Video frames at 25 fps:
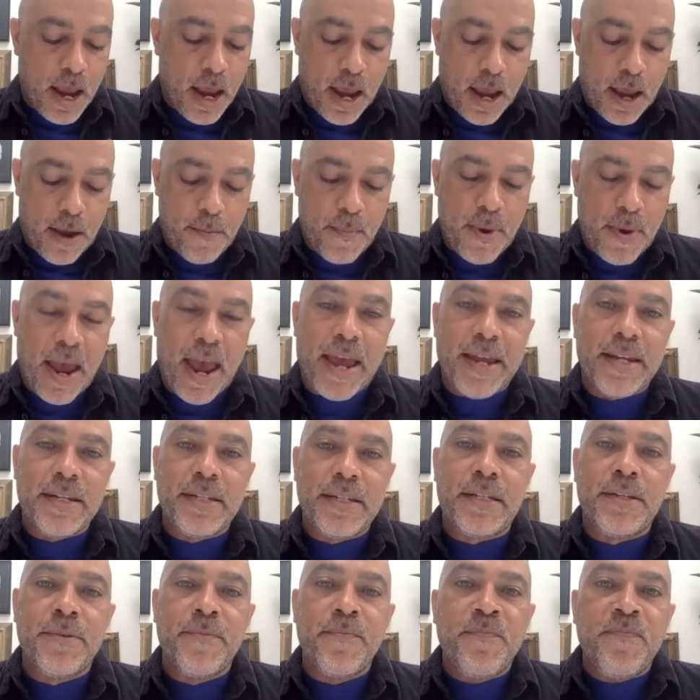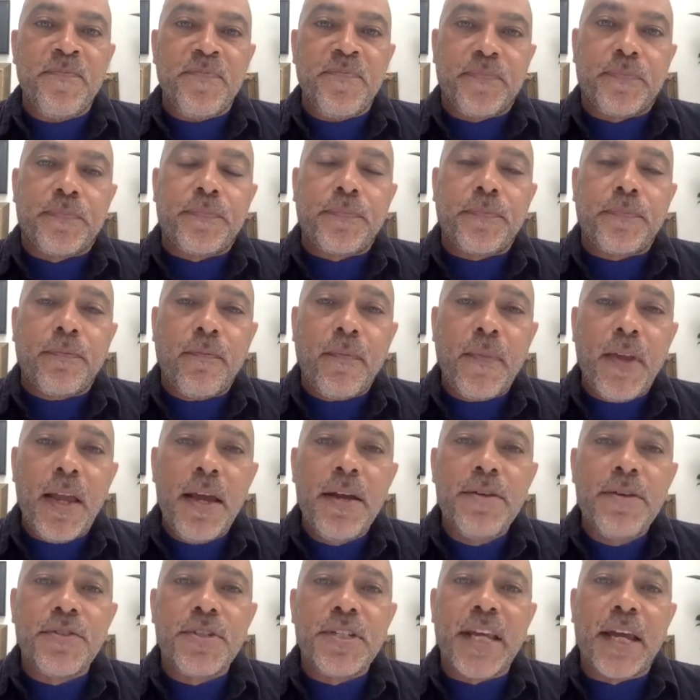And
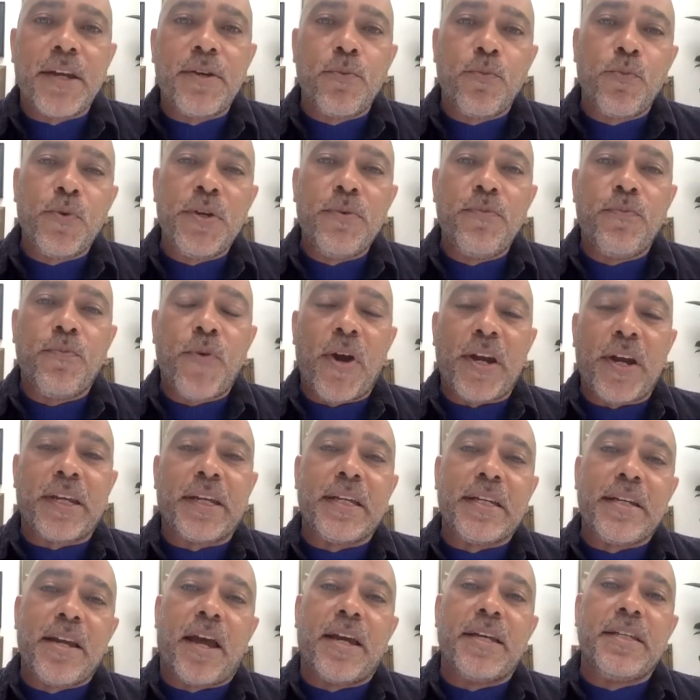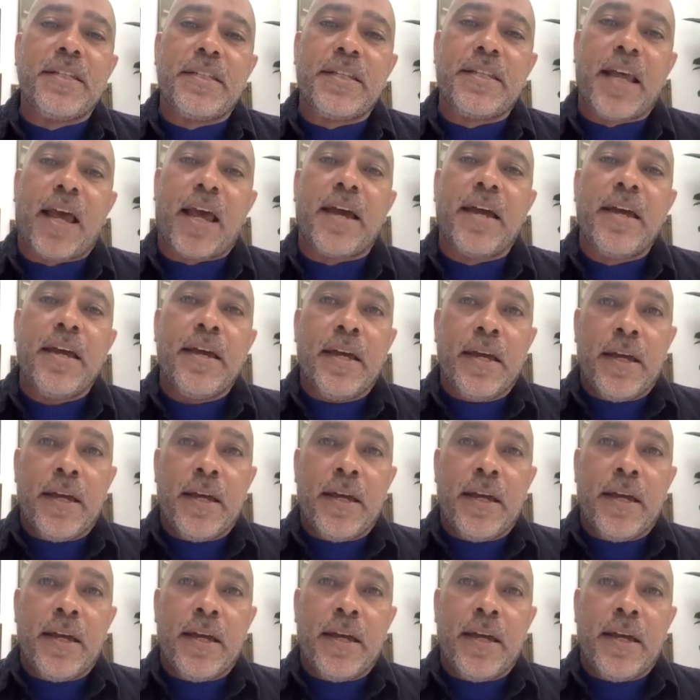as I said, we recognise that